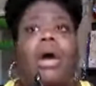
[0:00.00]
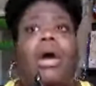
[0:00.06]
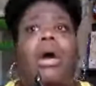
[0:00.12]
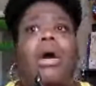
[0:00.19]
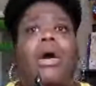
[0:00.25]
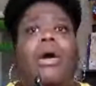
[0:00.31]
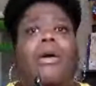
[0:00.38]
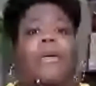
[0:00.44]

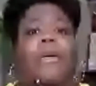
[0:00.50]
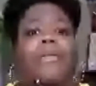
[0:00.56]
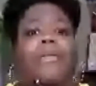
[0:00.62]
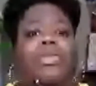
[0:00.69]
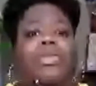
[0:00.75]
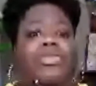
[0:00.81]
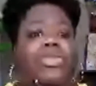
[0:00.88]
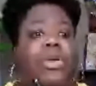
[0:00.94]

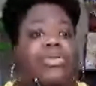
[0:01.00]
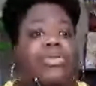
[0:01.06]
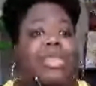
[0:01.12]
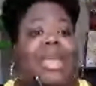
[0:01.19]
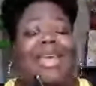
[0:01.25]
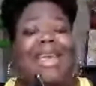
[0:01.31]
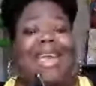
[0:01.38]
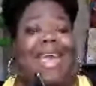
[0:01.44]

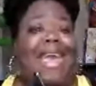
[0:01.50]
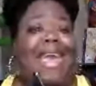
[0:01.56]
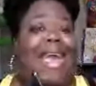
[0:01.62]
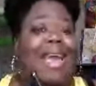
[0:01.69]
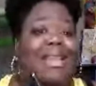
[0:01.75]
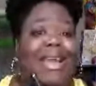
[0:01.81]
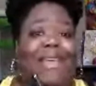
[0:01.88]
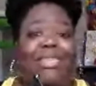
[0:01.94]
They can
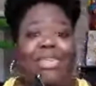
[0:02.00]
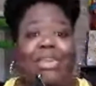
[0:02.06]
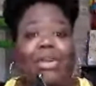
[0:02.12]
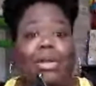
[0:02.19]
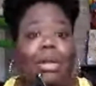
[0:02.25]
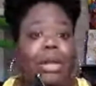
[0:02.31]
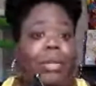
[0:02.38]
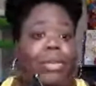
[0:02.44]
act like
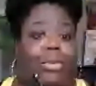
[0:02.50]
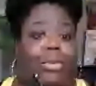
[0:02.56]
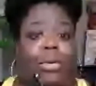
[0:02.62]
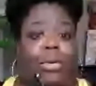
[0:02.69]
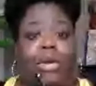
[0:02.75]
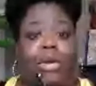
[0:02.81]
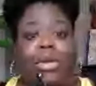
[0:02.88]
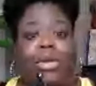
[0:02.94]
they're liberal
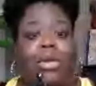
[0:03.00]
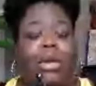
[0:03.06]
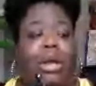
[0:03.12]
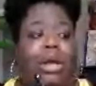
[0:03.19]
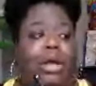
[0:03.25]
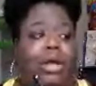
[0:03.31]
or they're